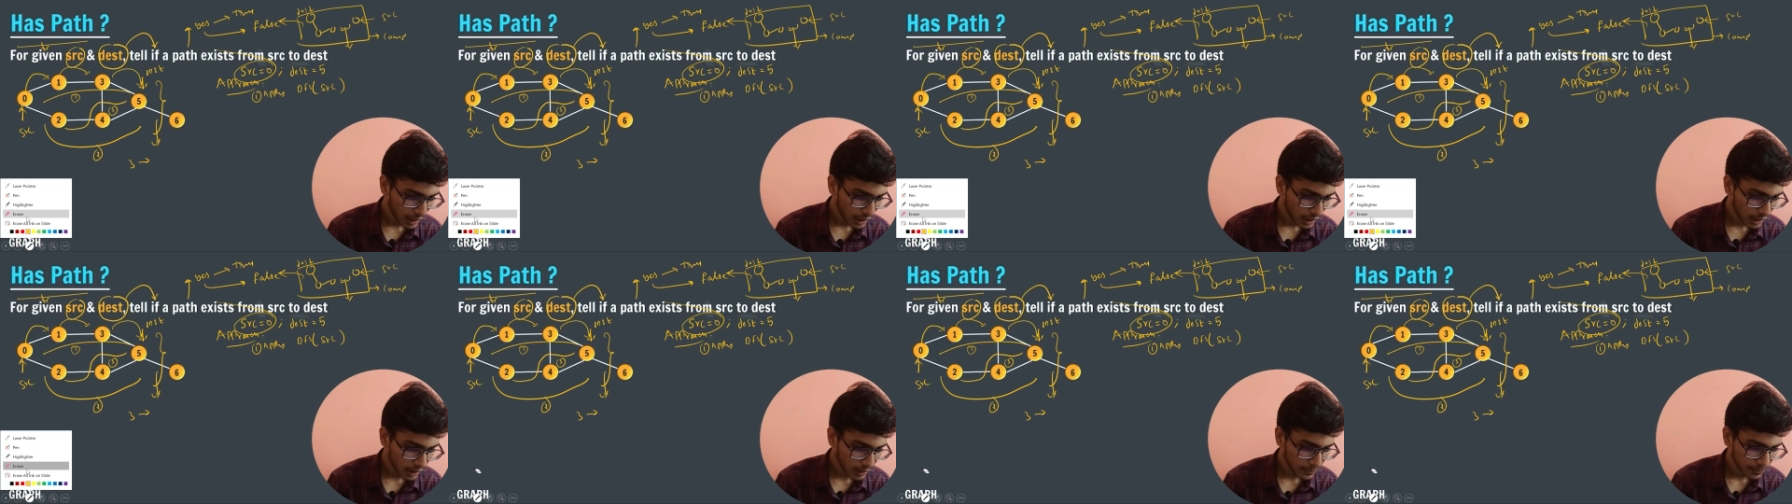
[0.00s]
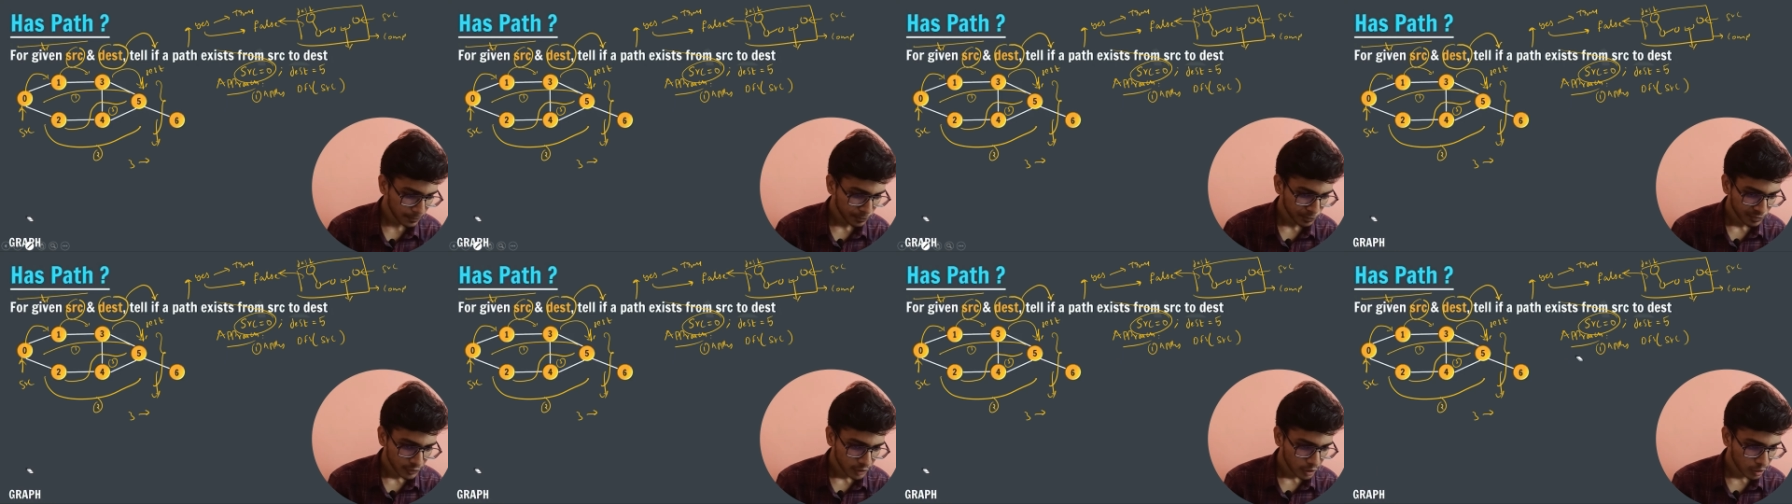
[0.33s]
here.
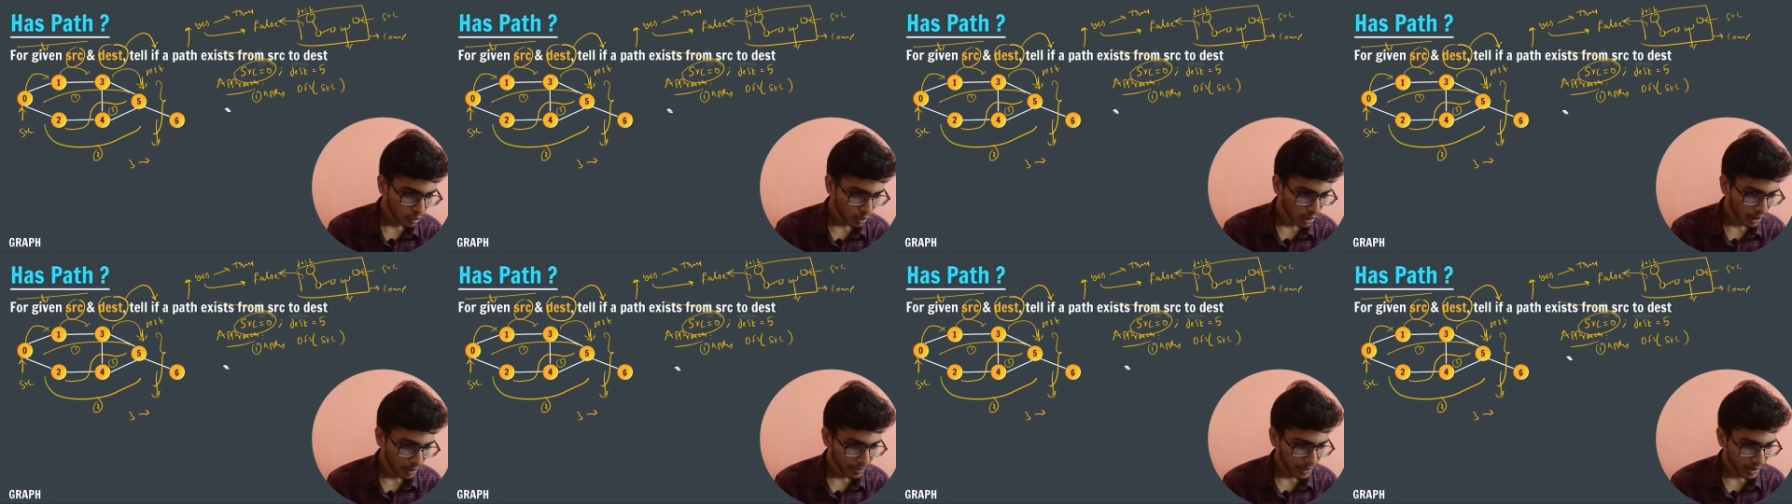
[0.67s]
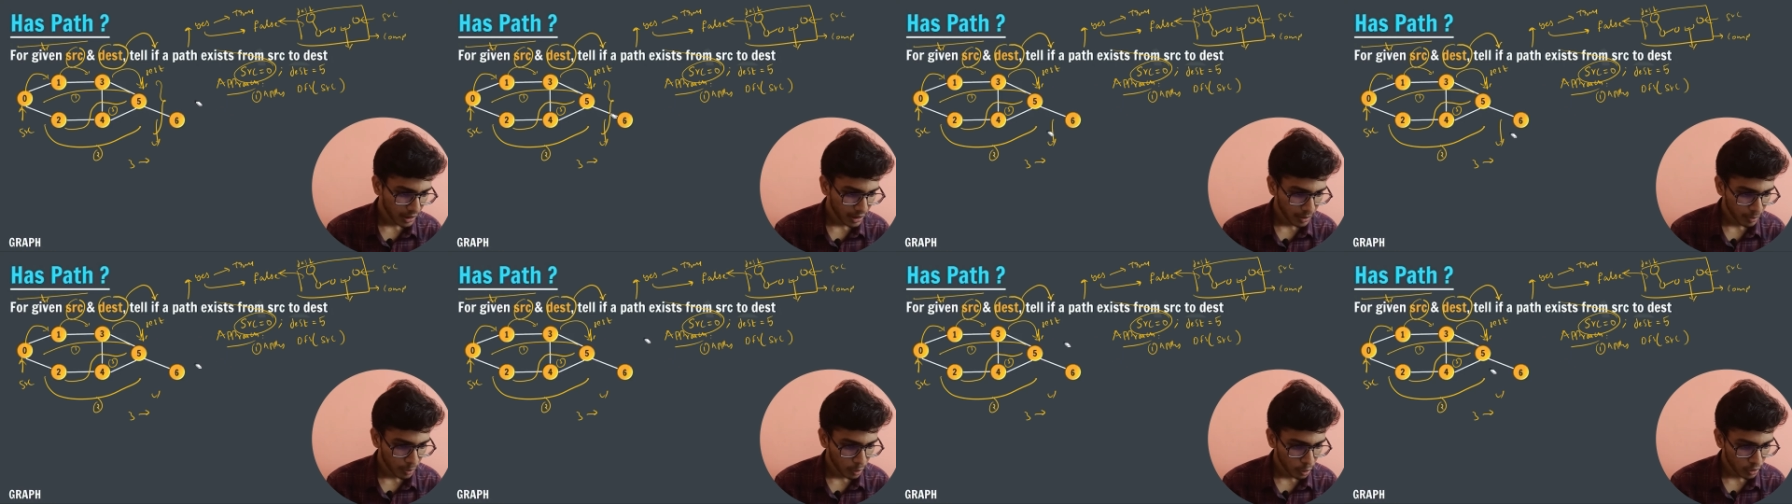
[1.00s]
So let me
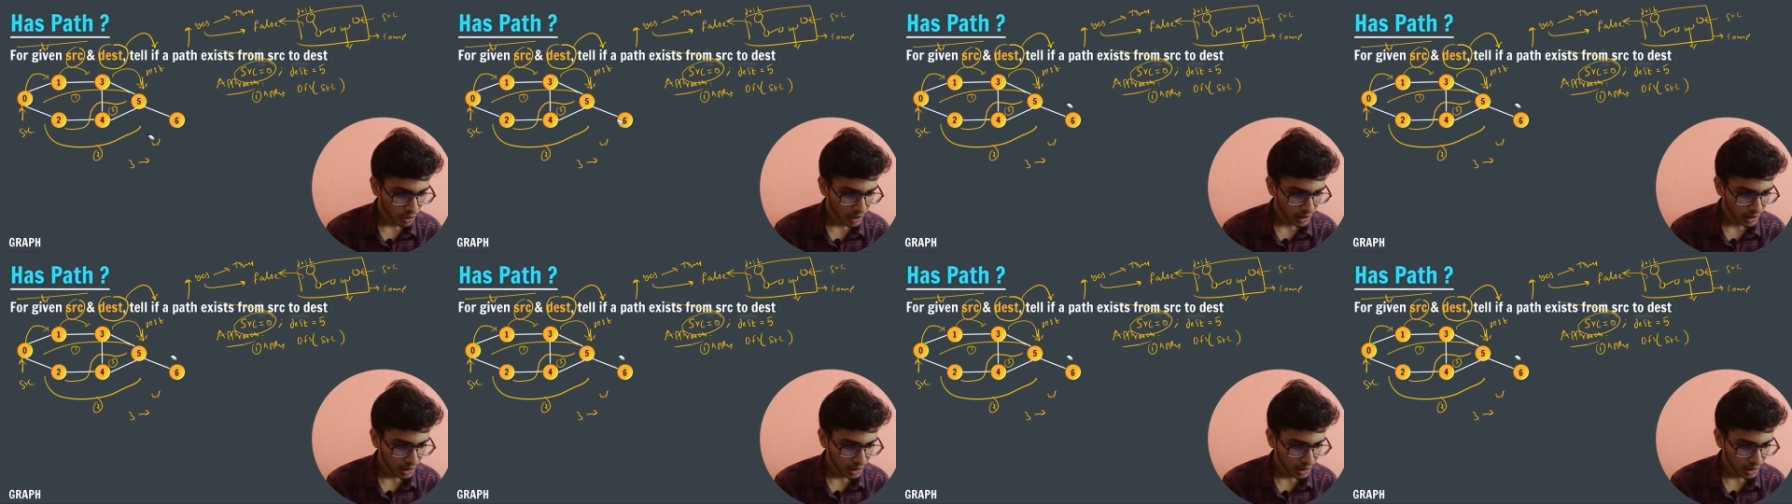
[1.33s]
remove